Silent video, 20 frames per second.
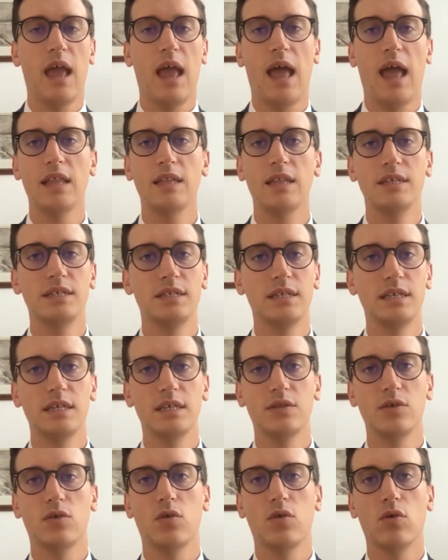and
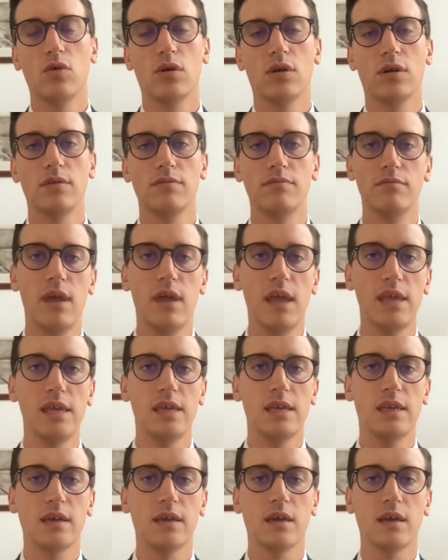indeed the court can
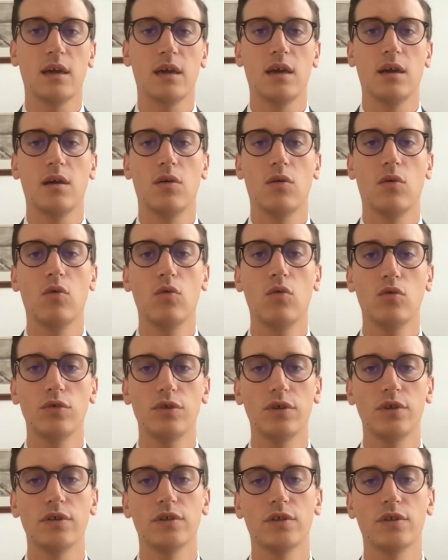make
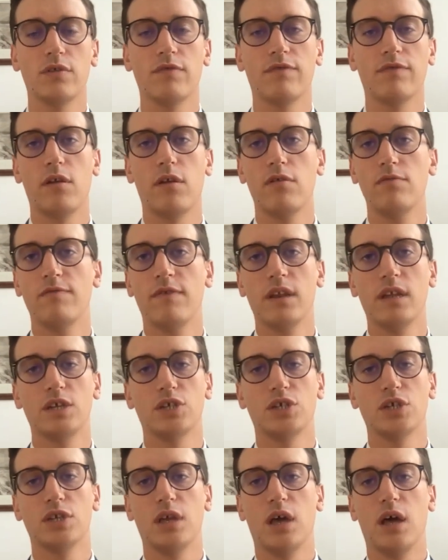orders of their own
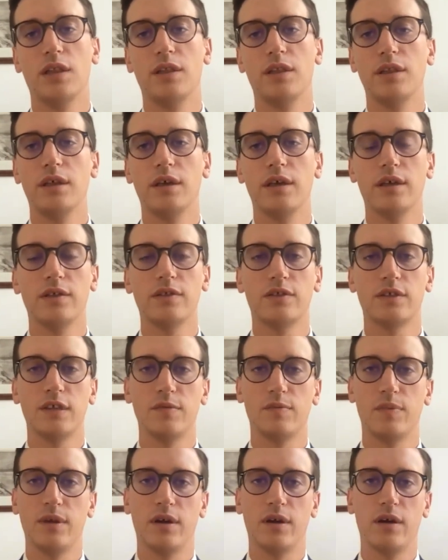volition under
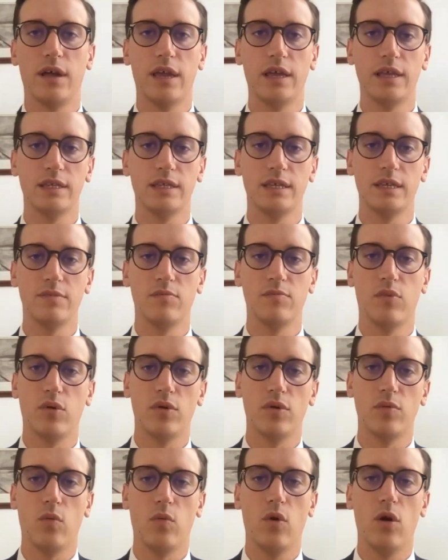CPR
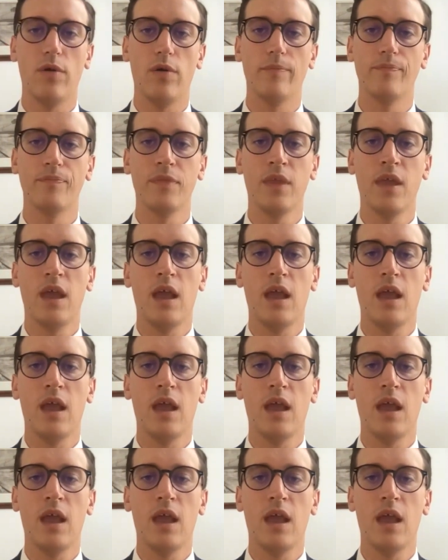18.1.